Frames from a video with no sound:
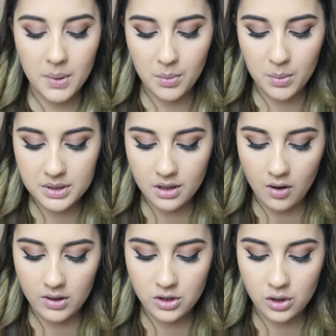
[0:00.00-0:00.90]
bit more
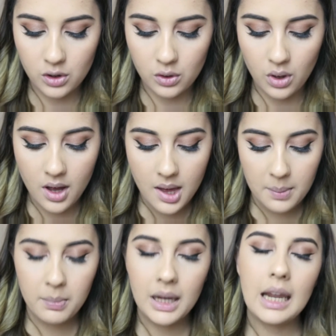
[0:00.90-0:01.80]
mascara to
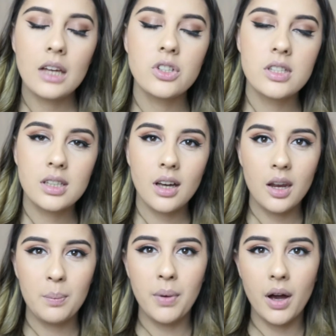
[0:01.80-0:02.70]
my lashes to
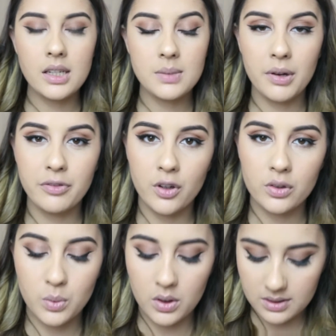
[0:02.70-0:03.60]
kind of bind my
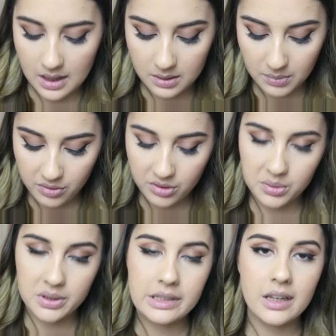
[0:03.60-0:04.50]
false ones and my real
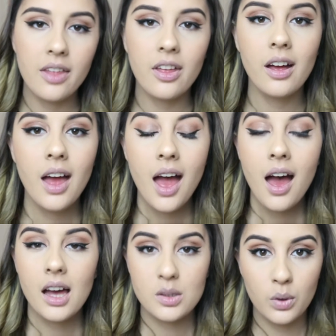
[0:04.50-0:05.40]
ones together,
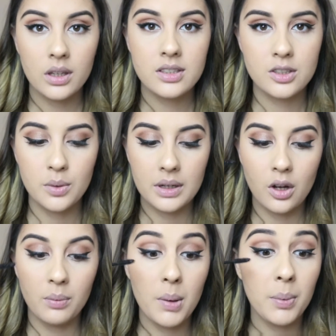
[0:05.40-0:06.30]
as well as doing it
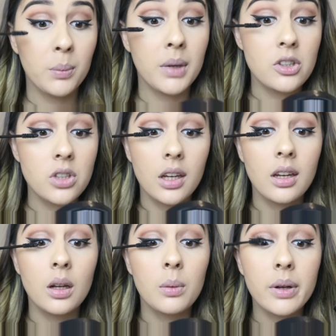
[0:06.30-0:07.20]
on my bottom lash line
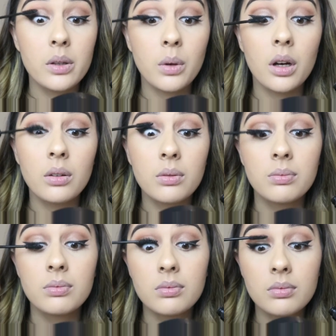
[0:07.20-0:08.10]
a little bit as well.
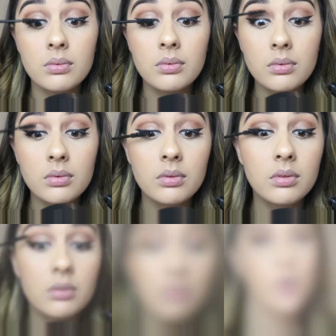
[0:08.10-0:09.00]

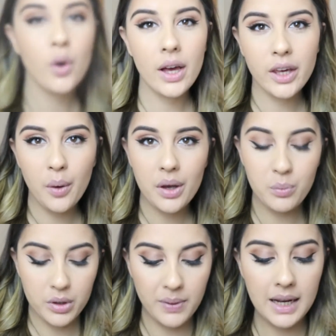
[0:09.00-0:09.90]
Before I go
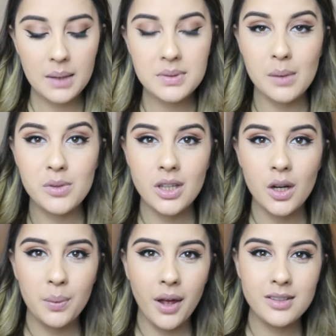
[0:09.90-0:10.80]
in with my lips, I'm just
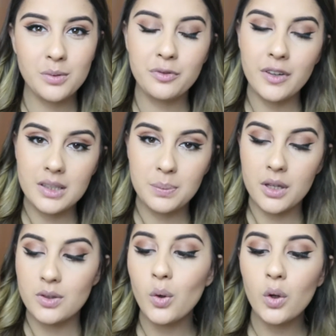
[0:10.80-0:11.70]
going to apply some Fix
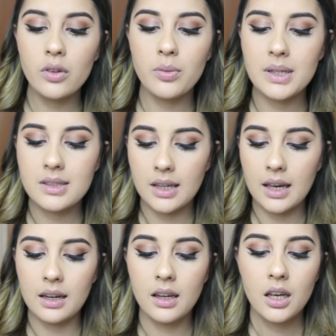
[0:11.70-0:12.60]
Plus all over my
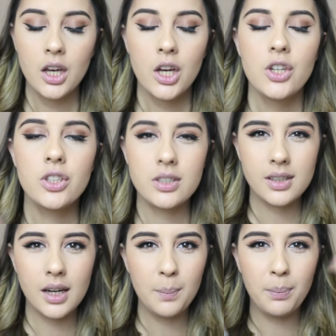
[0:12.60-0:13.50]
skin just
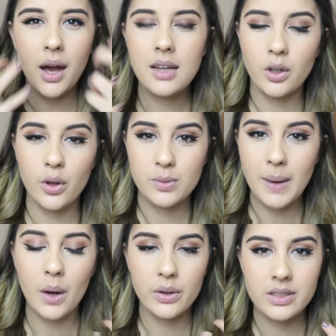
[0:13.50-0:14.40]
to kind of bind all those
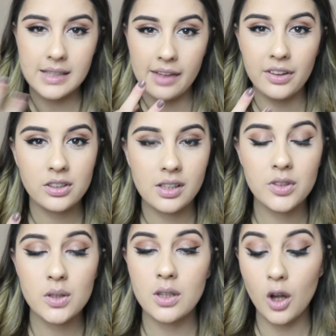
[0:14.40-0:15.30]
powders together because
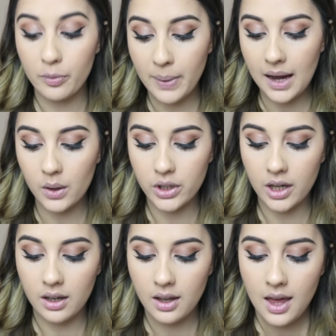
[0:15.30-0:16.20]
I've used a lot of
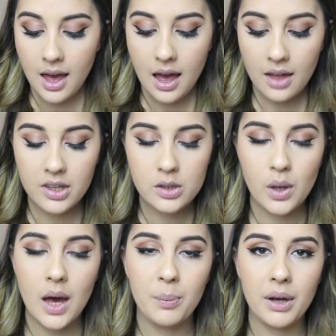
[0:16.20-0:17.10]
powder and this
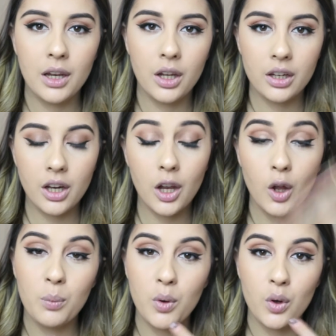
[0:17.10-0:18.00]
will help it look a
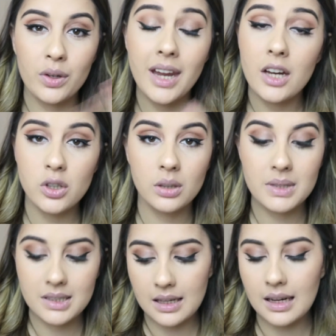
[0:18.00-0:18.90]
lot more natural on
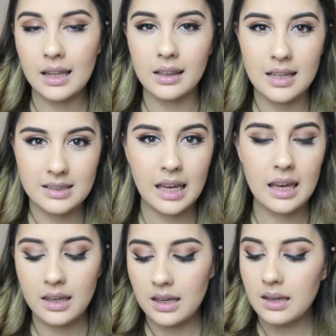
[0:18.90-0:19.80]
my skin and less
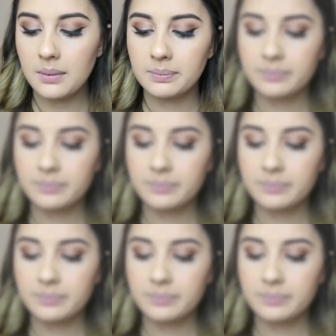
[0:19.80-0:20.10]
cakey.